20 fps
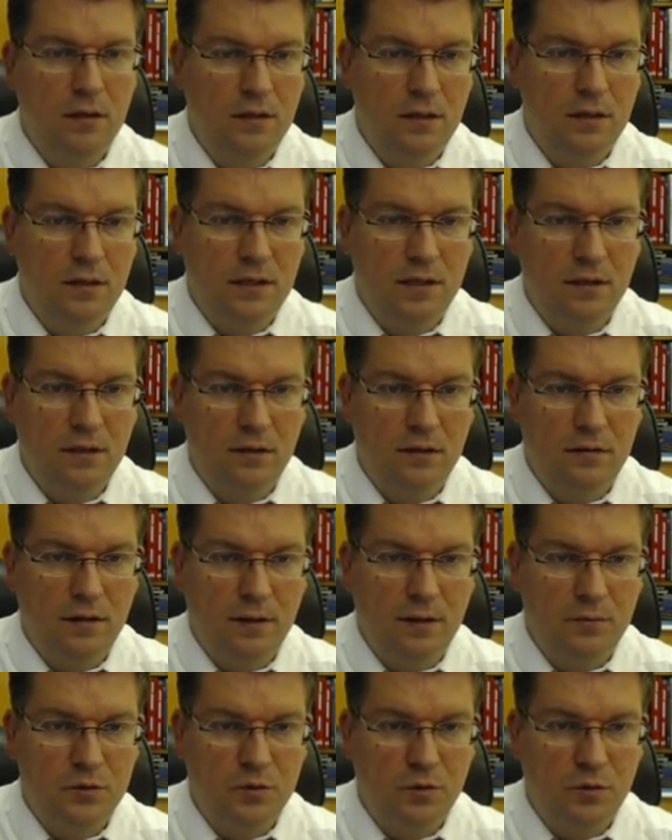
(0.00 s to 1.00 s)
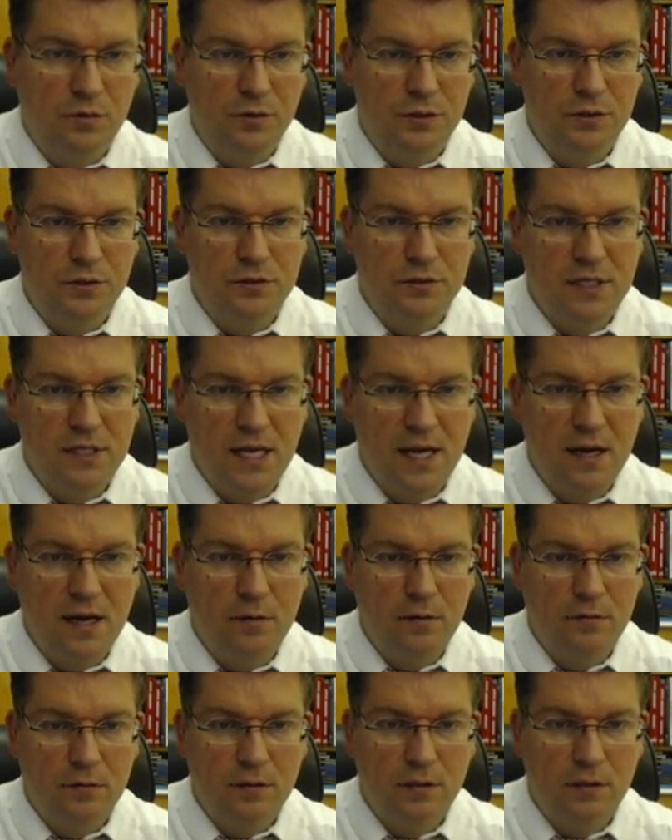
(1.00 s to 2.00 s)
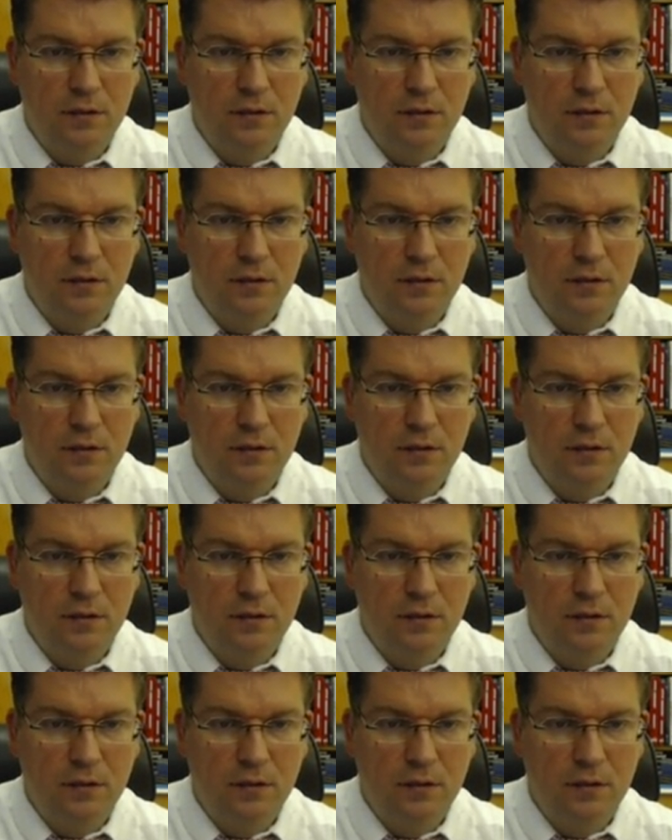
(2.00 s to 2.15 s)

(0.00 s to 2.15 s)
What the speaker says: The kilograms will reduce out.